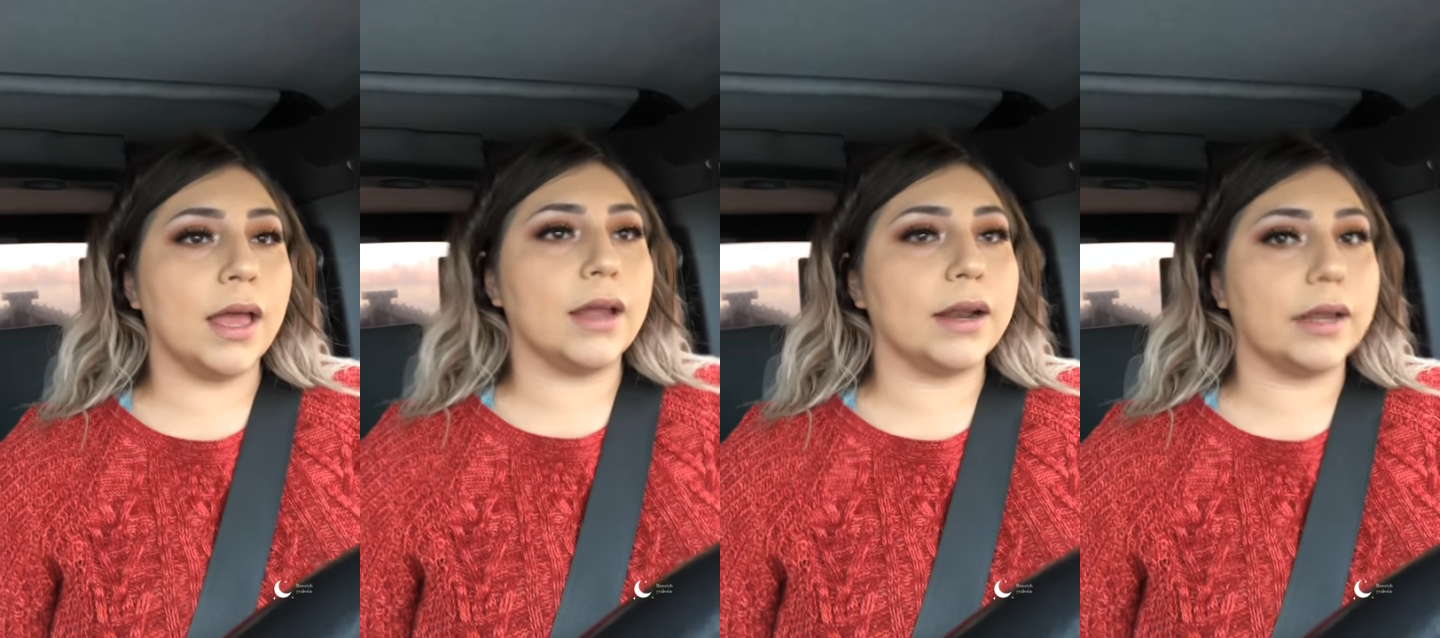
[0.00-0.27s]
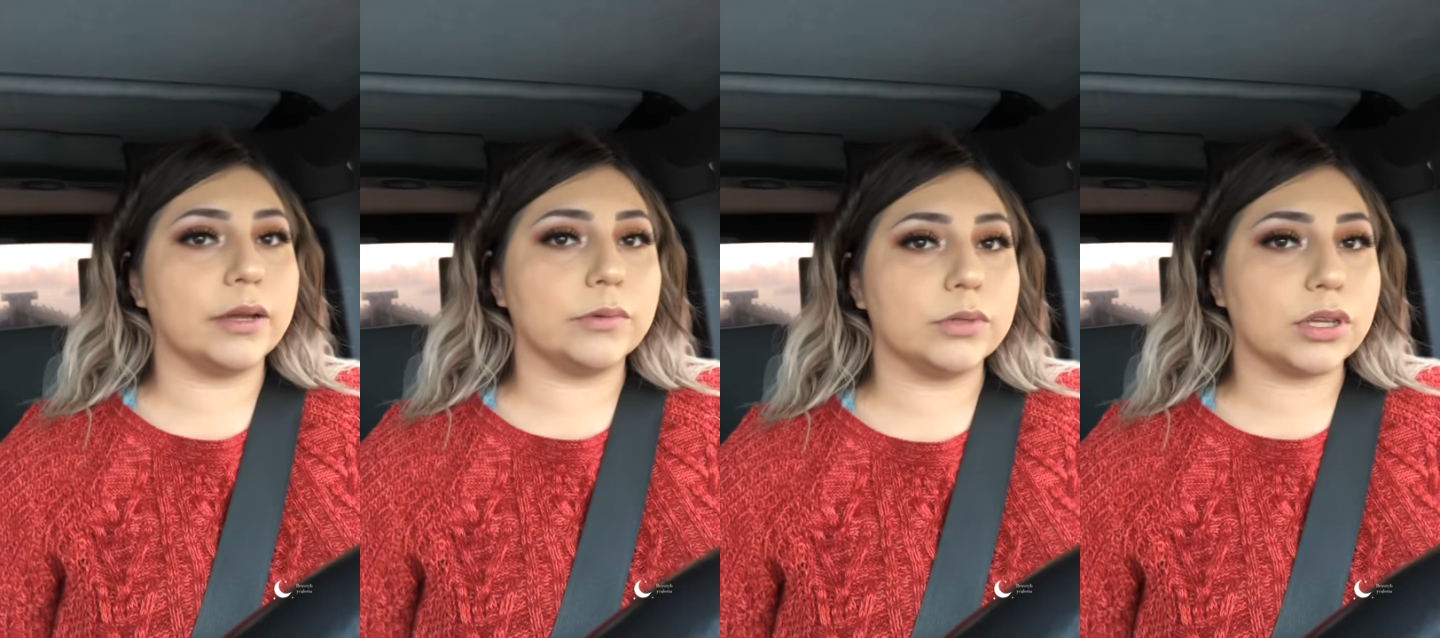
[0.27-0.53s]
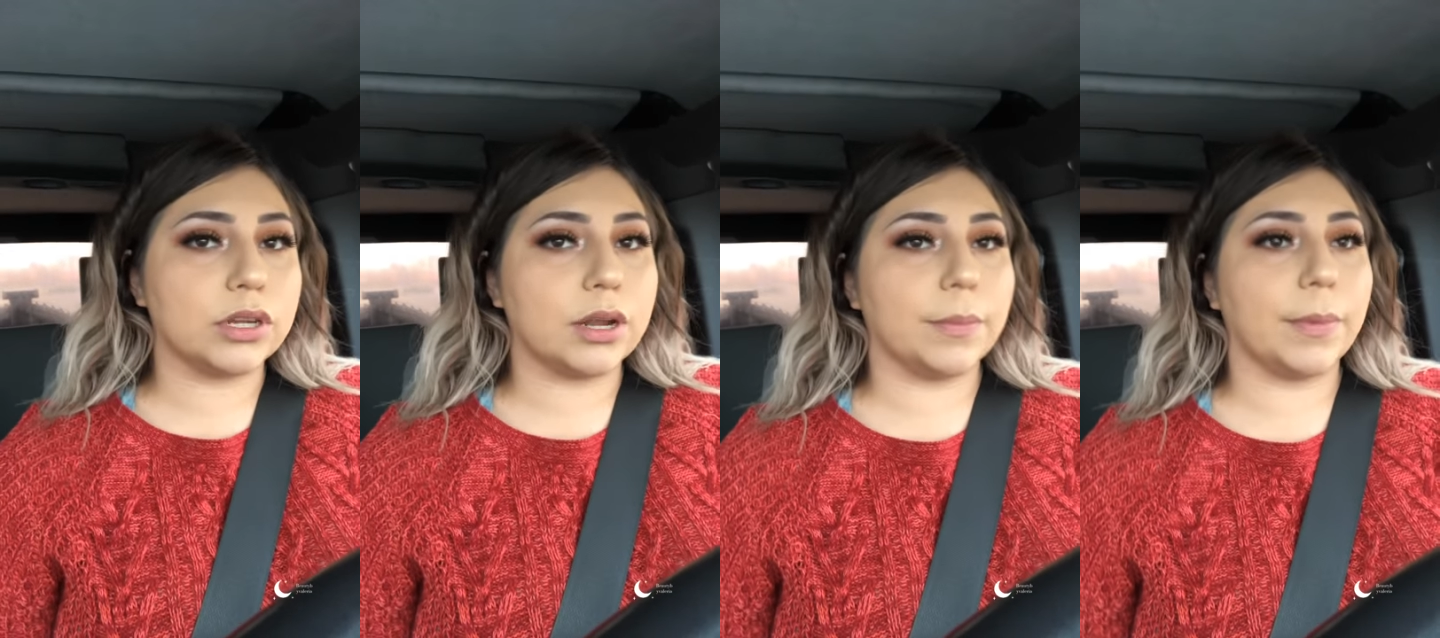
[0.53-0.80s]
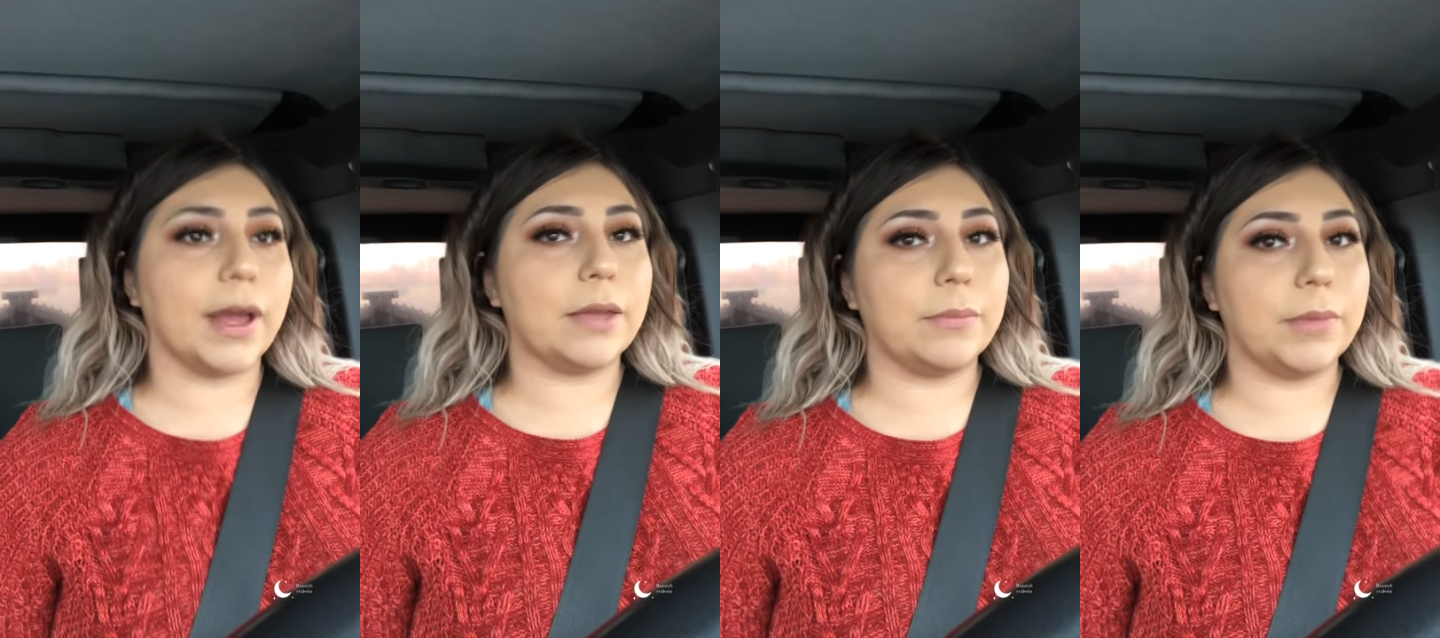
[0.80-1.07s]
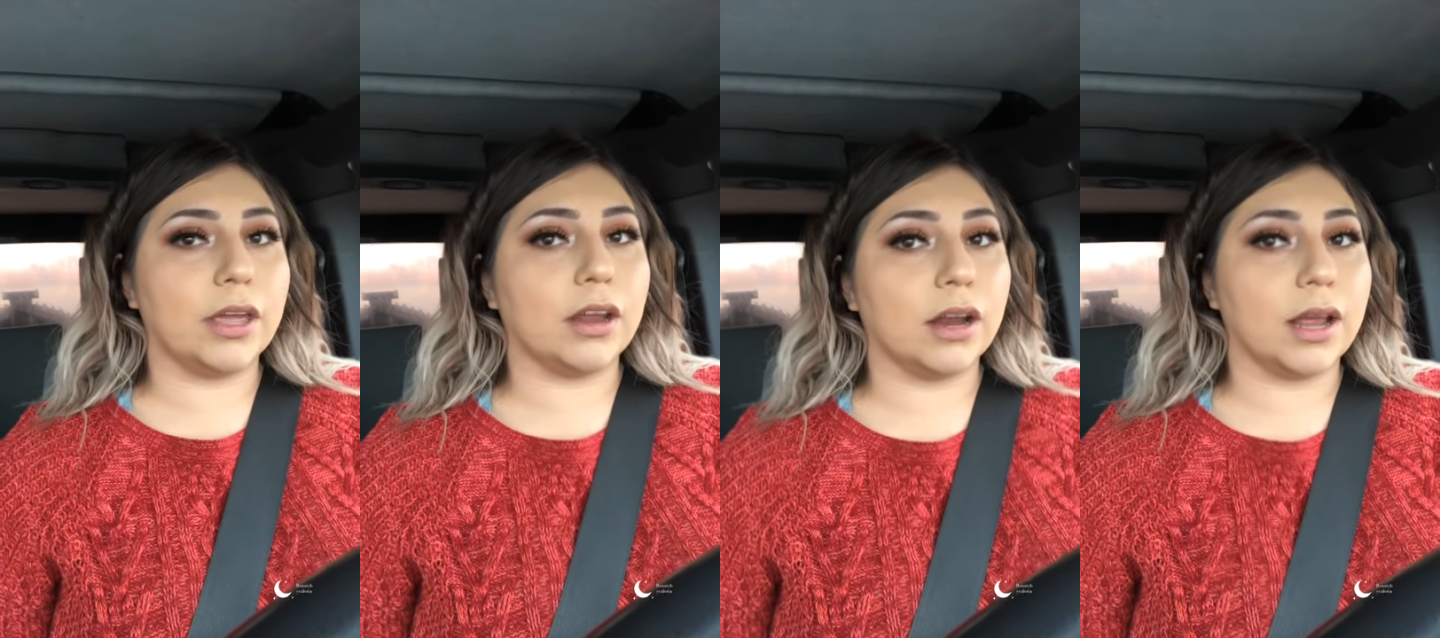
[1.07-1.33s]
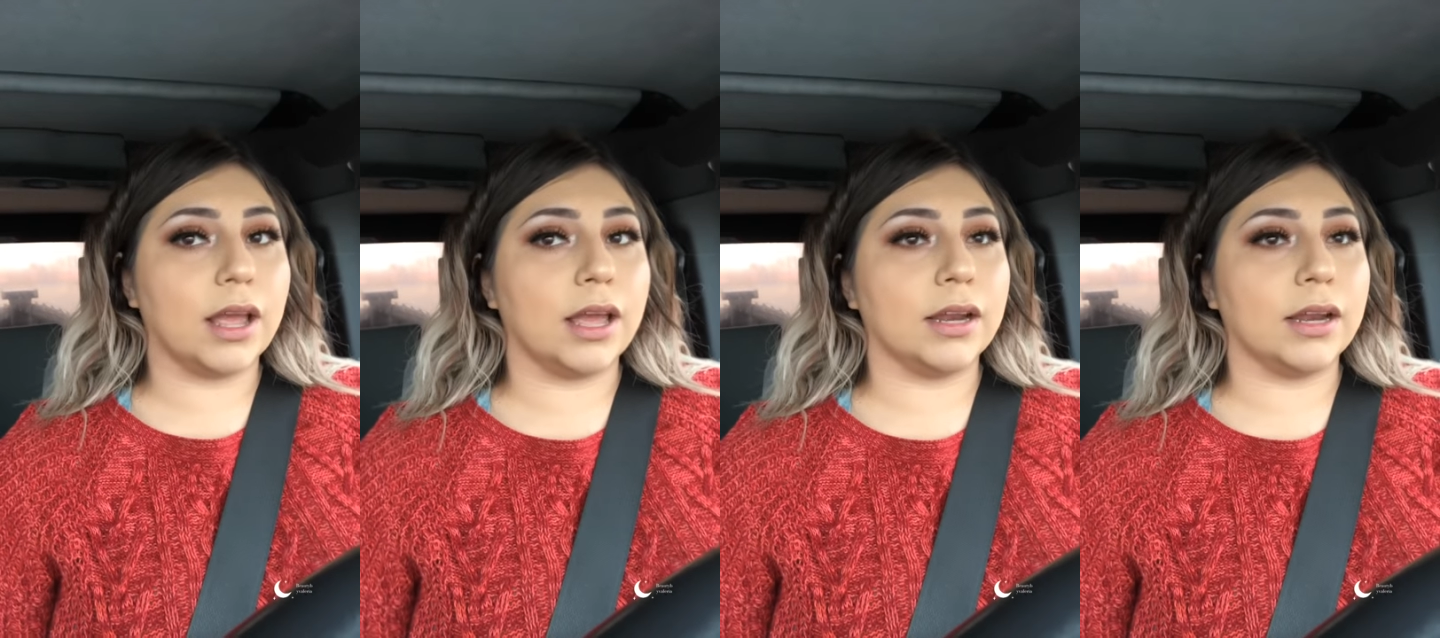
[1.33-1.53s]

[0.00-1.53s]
and I was gonna buy beer